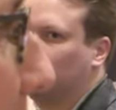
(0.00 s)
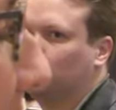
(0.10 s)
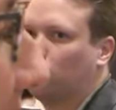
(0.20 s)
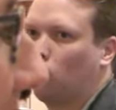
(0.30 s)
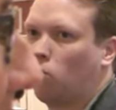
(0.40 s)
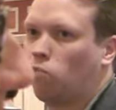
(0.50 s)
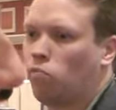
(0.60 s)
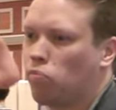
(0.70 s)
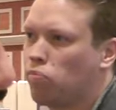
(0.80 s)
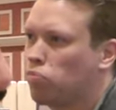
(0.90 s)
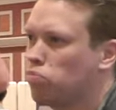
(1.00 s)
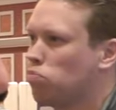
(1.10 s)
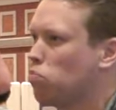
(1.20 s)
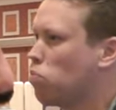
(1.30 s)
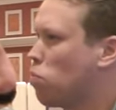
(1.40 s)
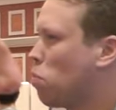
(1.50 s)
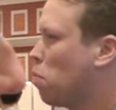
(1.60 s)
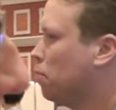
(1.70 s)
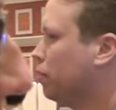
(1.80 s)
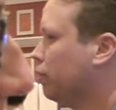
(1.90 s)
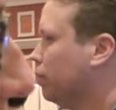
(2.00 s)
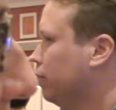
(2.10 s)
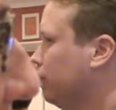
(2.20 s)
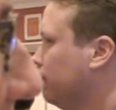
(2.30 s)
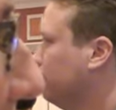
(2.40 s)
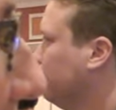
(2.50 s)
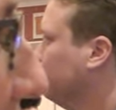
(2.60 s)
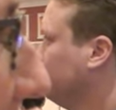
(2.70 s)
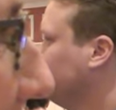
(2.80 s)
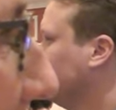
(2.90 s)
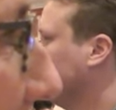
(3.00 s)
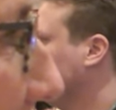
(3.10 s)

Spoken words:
(not speaking)